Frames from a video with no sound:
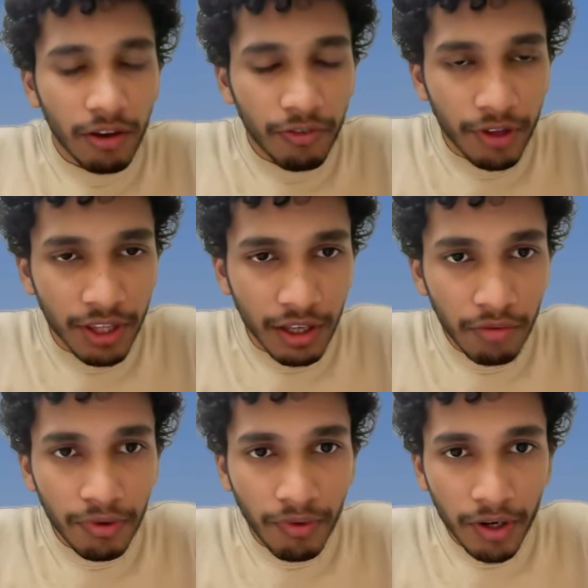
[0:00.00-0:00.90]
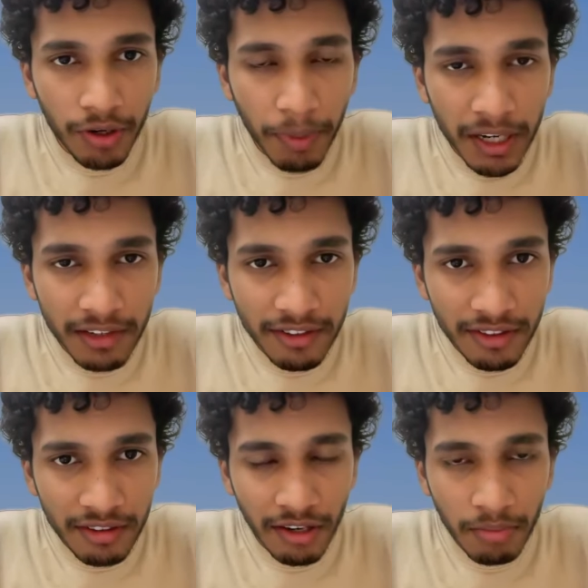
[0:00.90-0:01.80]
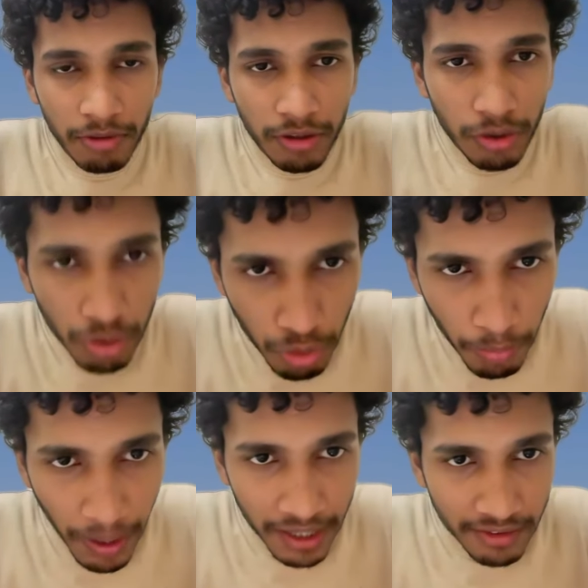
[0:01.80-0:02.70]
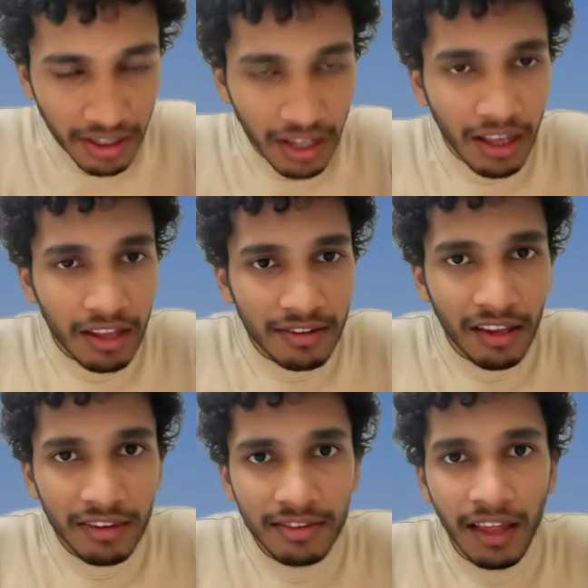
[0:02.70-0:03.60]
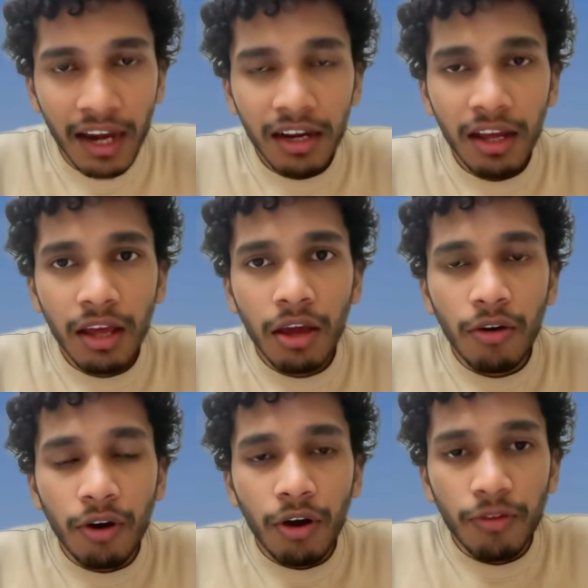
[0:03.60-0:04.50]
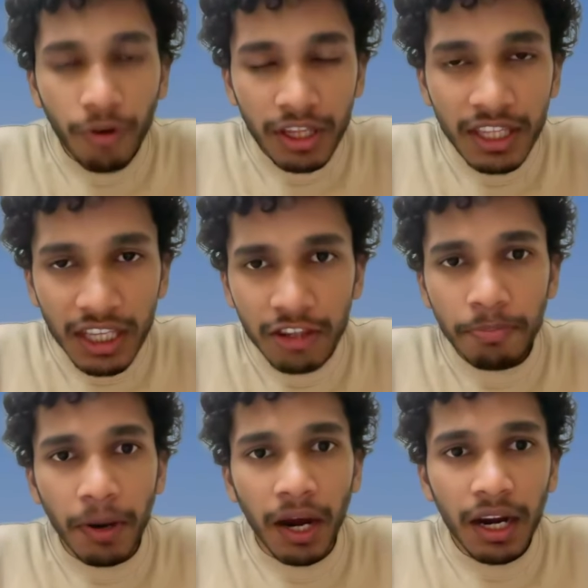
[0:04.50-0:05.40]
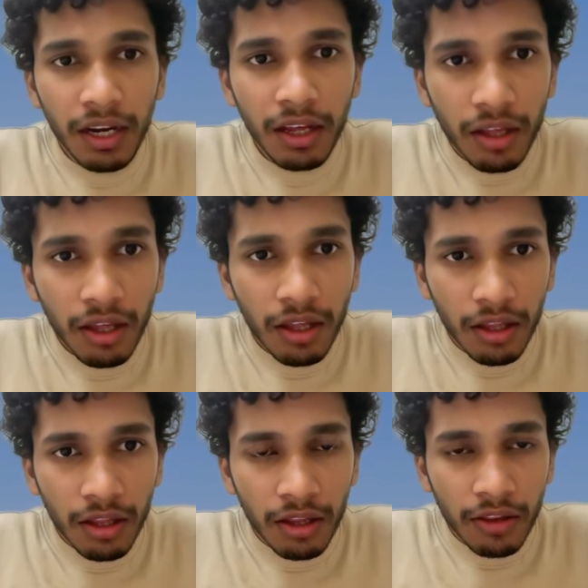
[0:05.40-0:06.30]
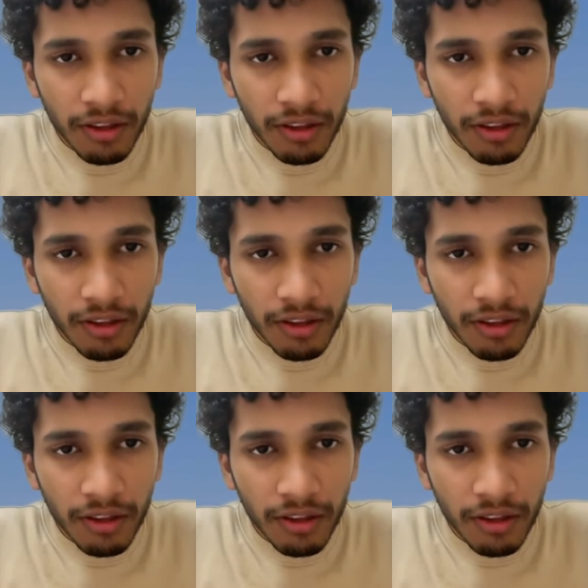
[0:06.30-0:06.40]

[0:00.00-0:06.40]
So here we want to partition this nums into two parts, such that for each part the